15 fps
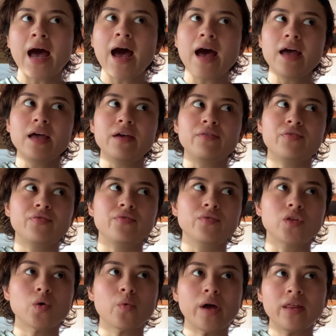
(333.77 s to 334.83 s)
if
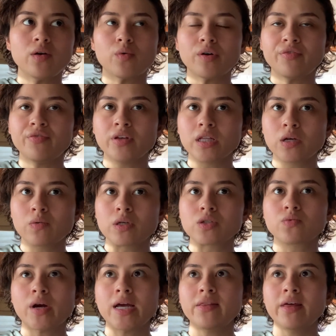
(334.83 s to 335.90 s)
the way they were feeling was
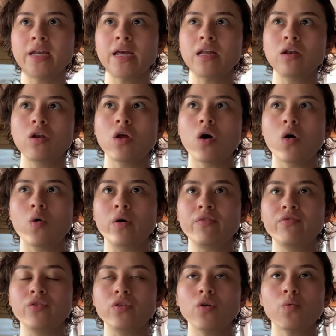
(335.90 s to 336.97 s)
right. They didn't know
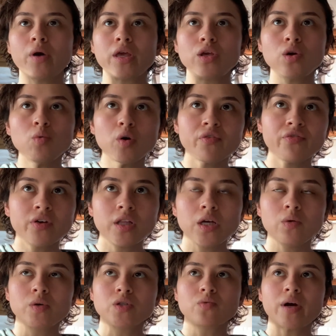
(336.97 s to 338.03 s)
if the way you were
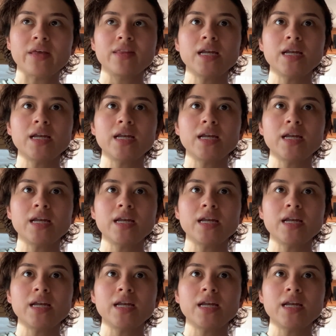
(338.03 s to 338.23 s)
feeling was right.